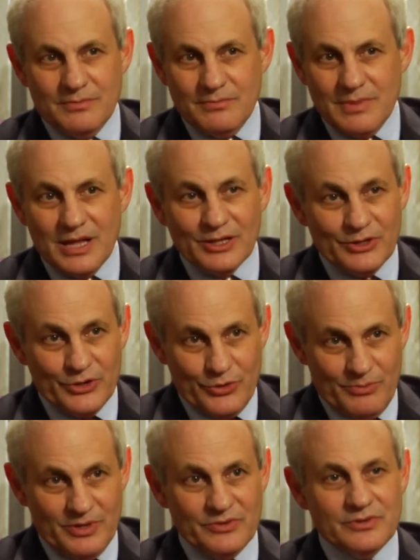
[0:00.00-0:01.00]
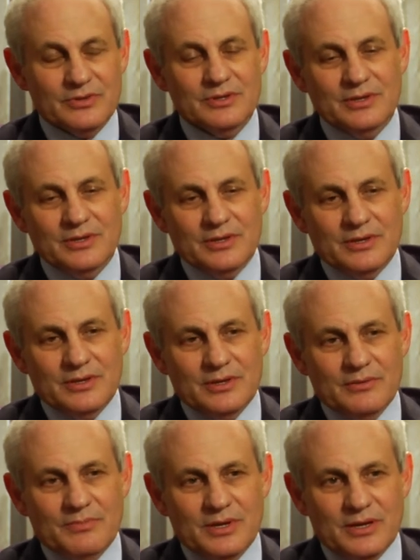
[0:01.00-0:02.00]
melanomas
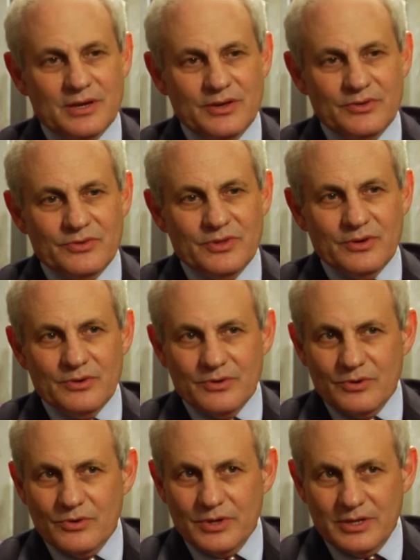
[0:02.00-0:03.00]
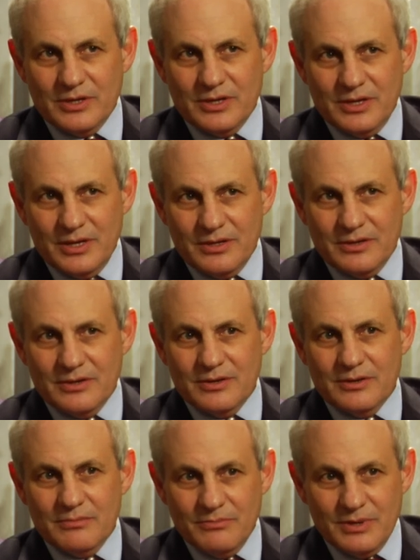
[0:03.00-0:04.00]
because they're going to get
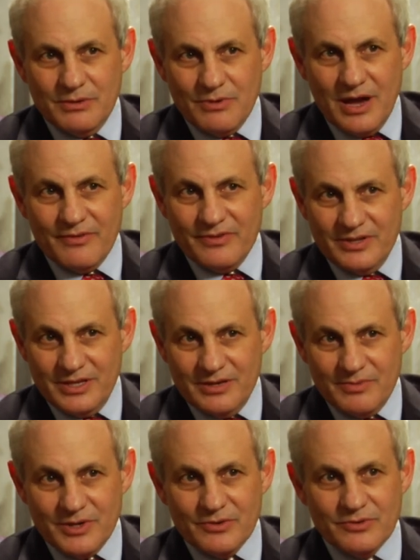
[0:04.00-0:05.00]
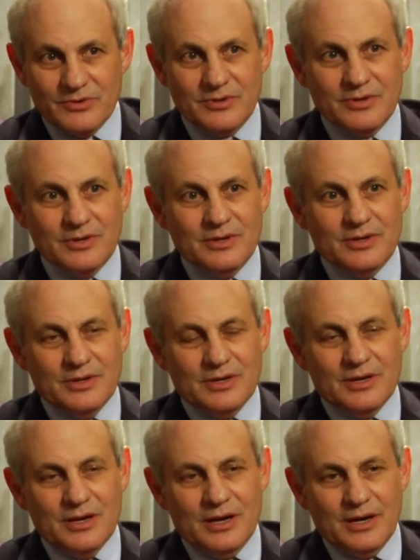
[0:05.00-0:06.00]
BRAF inhibitors
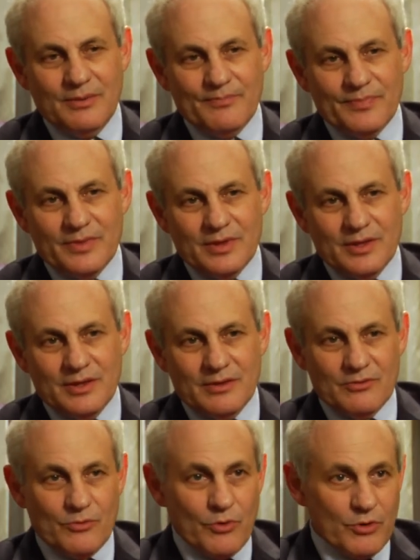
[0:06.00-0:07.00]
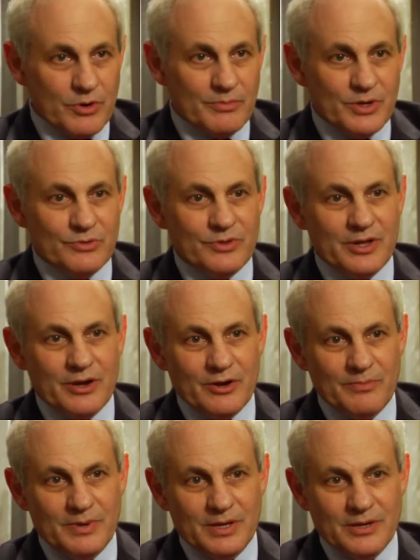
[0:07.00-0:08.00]
um, or immune
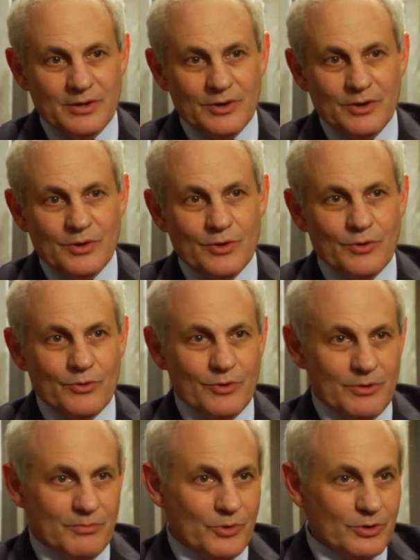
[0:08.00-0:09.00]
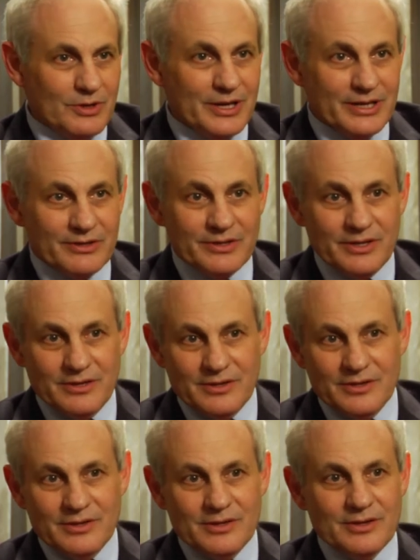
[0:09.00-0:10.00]
therapy or more likely
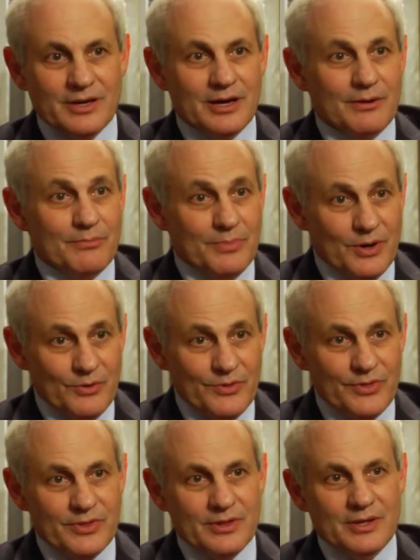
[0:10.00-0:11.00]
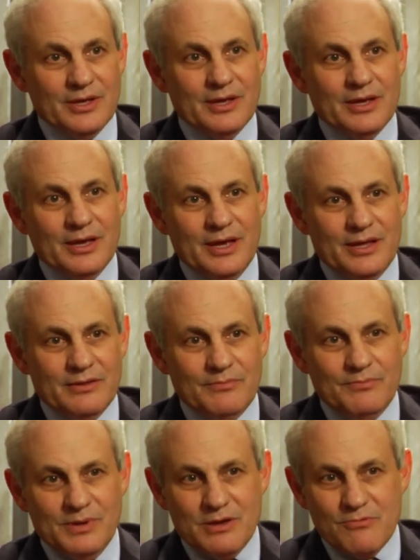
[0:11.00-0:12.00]
uh, both. And
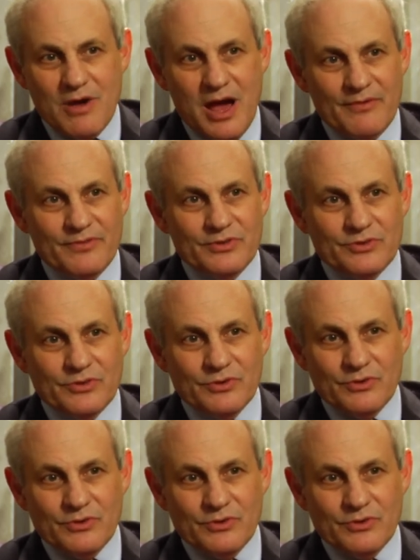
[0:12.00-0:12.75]
BRAF is,